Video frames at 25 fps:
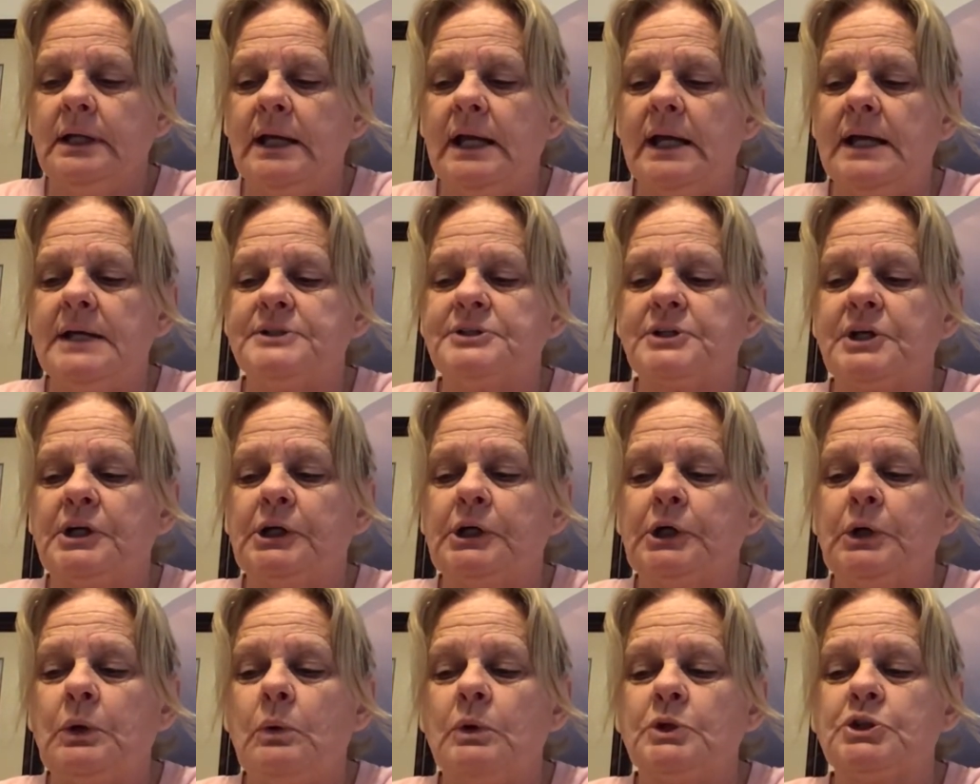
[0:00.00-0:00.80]
it's going to
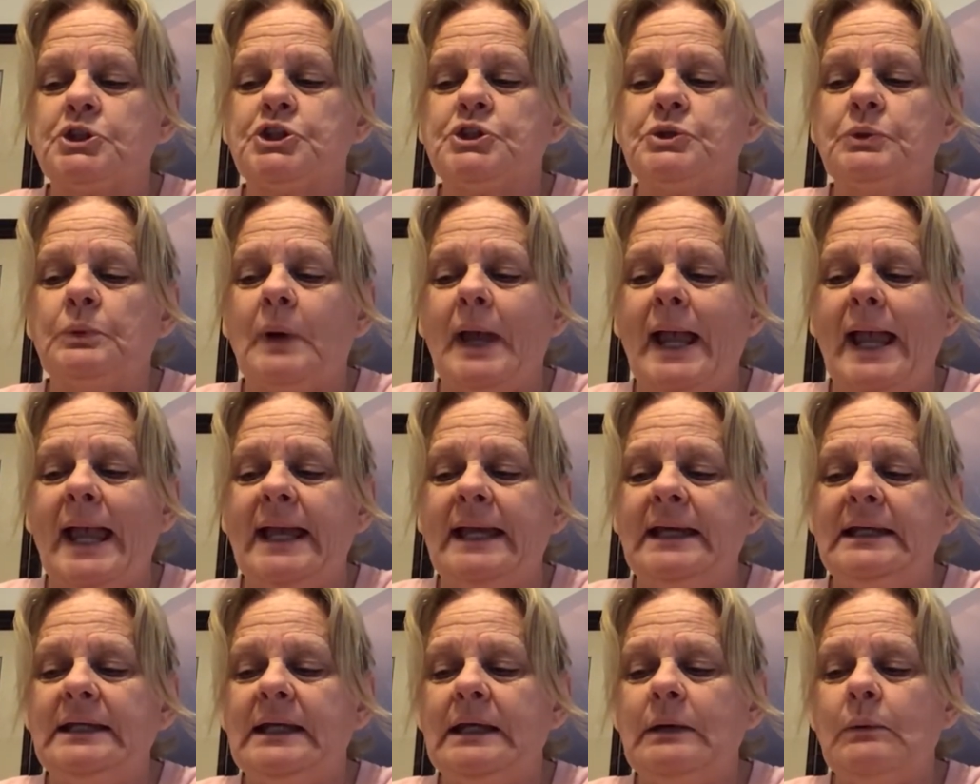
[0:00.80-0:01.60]
cost you
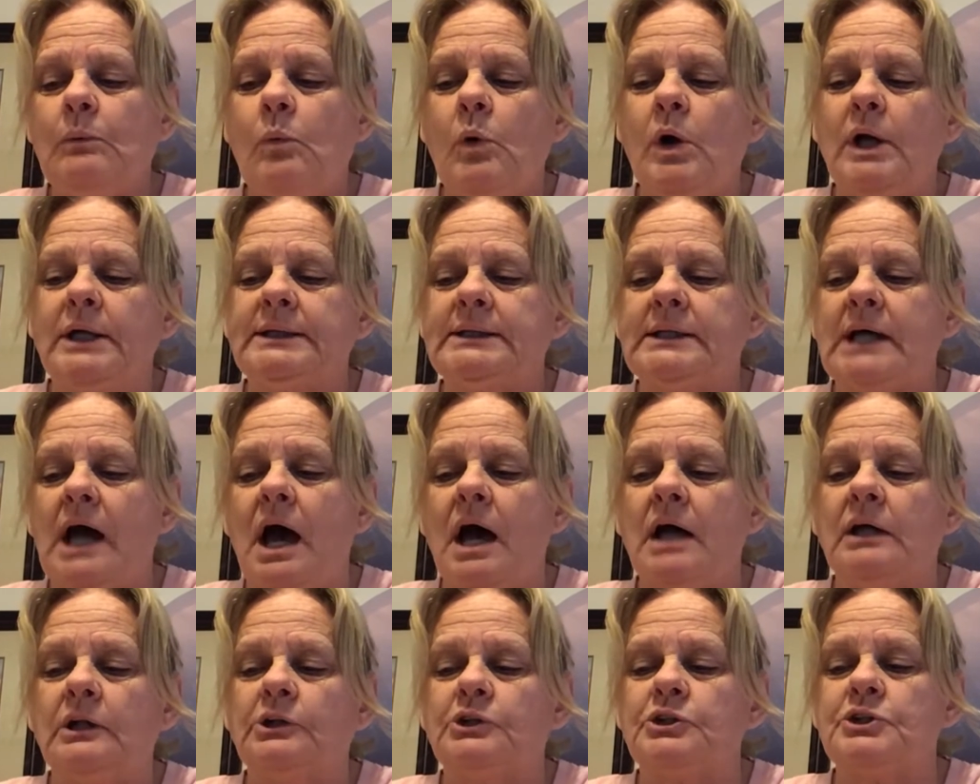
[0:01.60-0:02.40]

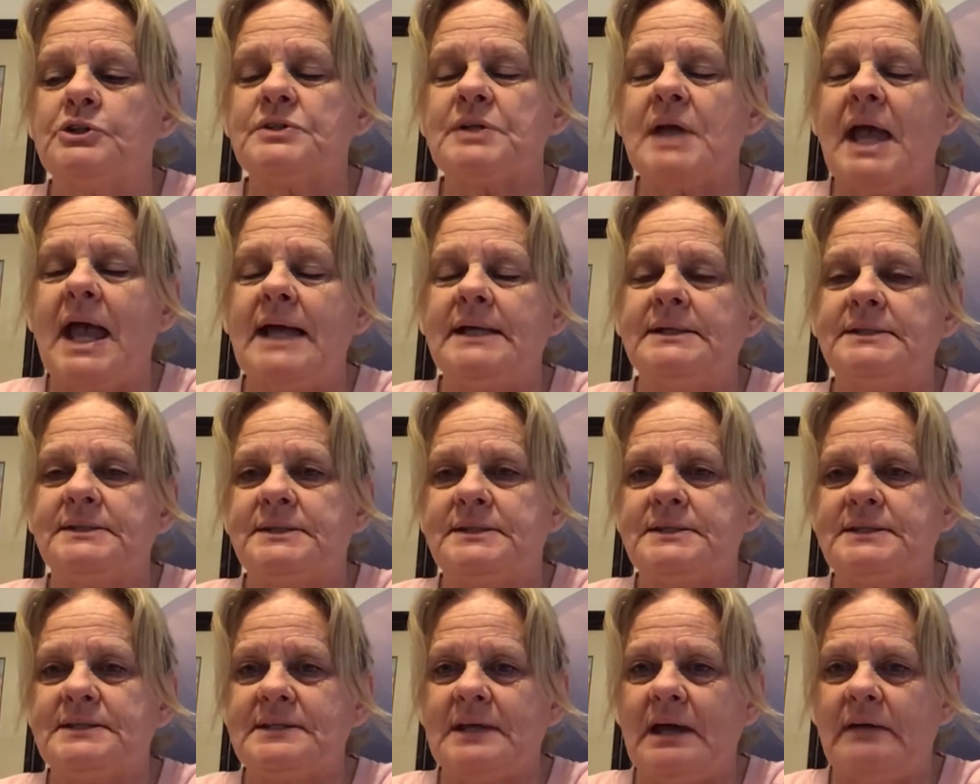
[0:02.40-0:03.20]

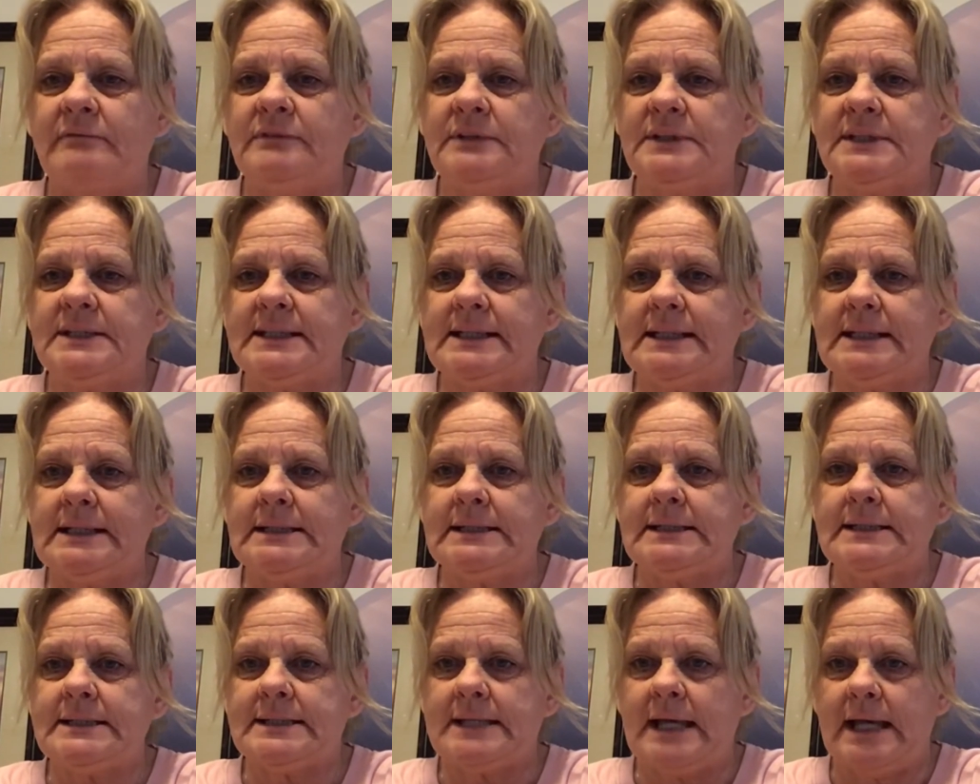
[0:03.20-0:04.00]

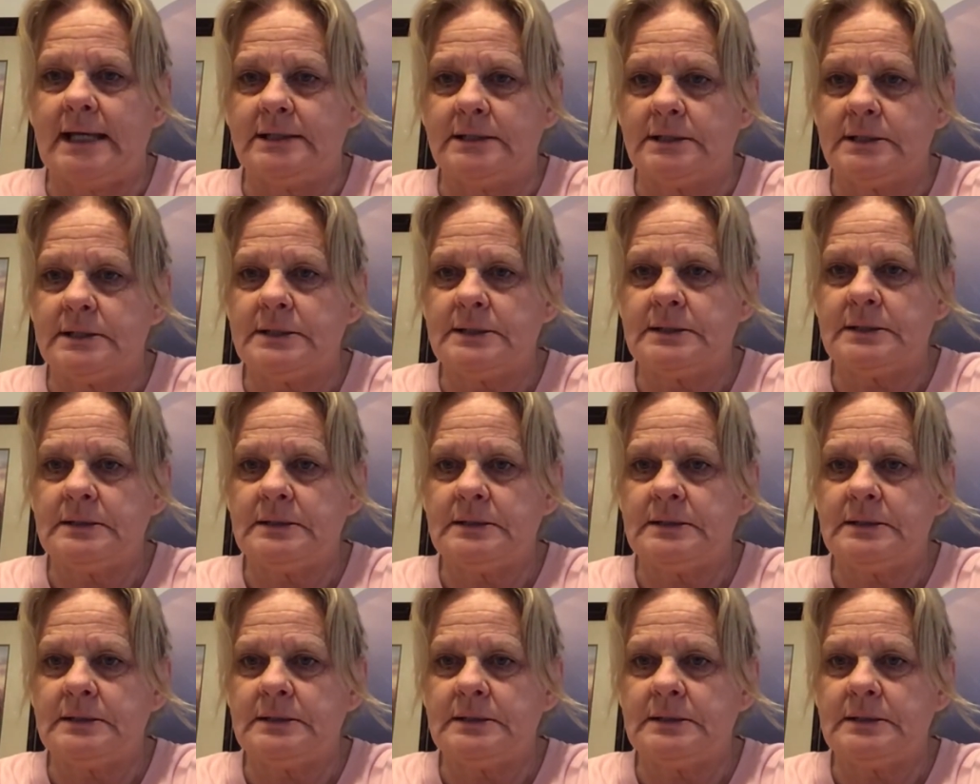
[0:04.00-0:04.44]
$81.17.